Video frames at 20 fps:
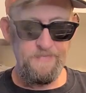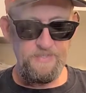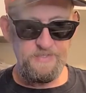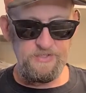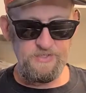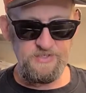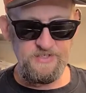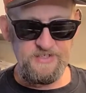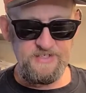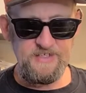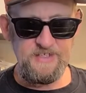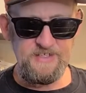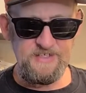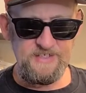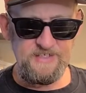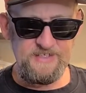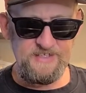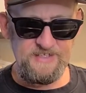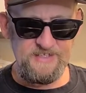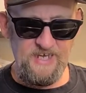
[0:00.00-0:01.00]
So this is a
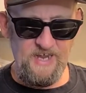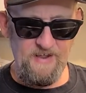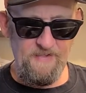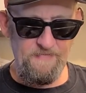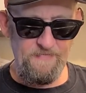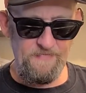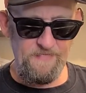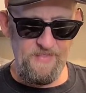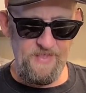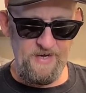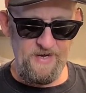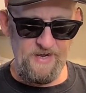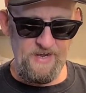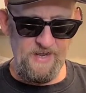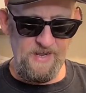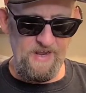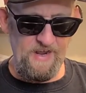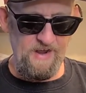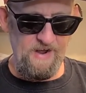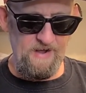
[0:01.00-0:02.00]
set that
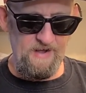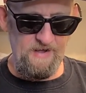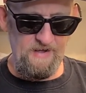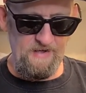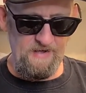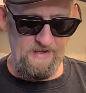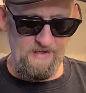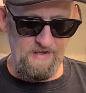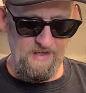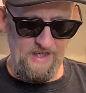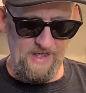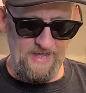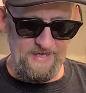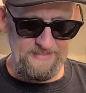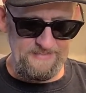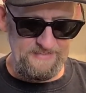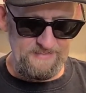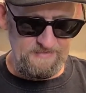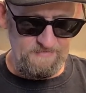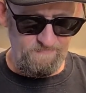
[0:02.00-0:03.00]
I
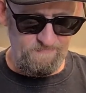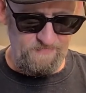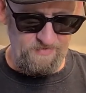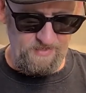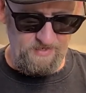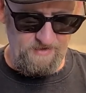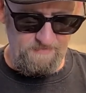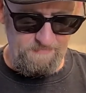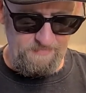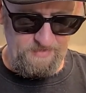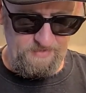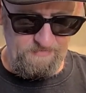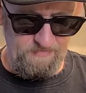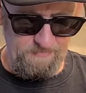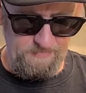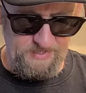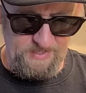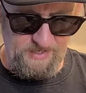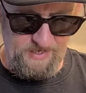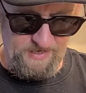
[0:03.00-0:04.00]
asked if the company would
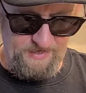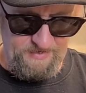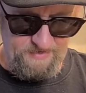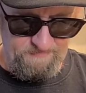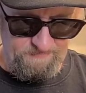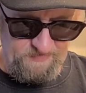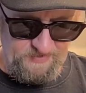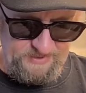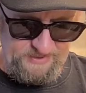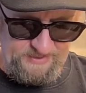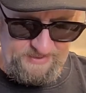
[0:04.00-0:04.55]
be kind enough to